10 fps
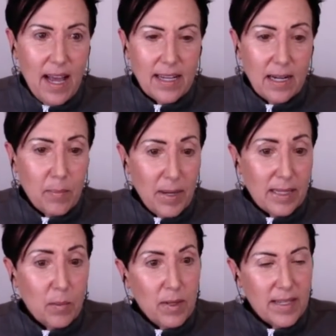I got to
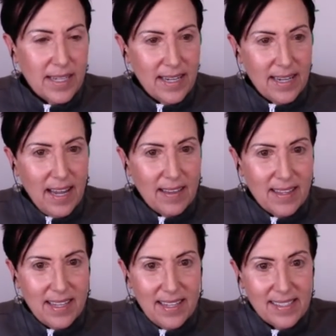bite the bullet. And the
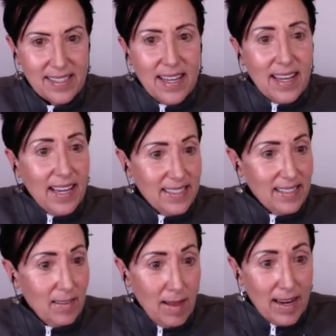thing is
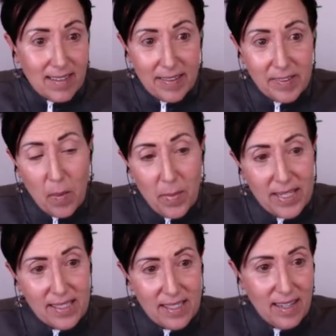a lot of lifestyle
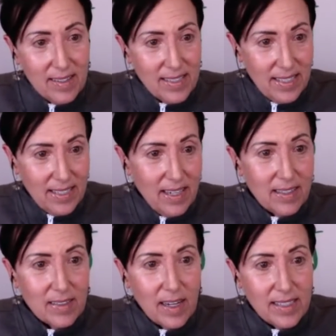medicine doctors like
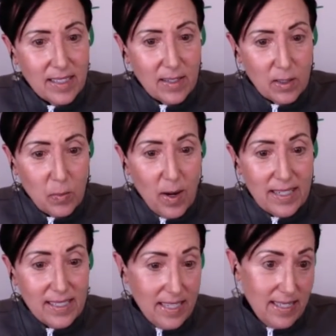Dr. Dysinger's
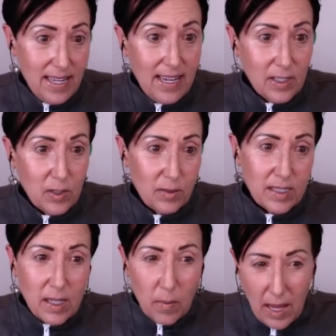practice, they take
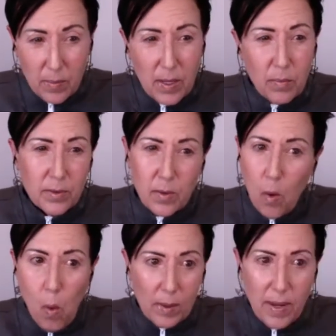insurance. So a lot of people
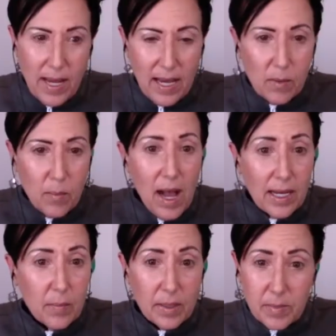don't want to pay out of
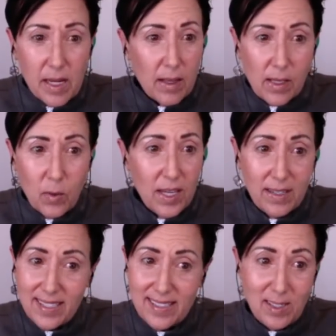pocket, but I'm telling you,
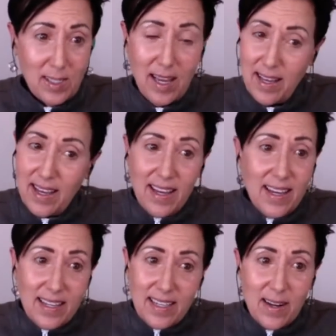it's,
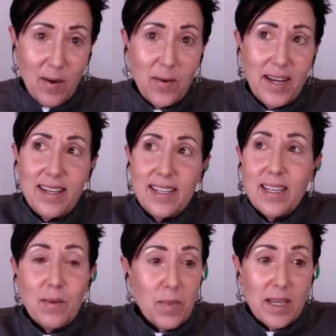you
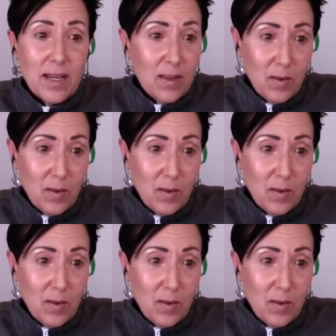can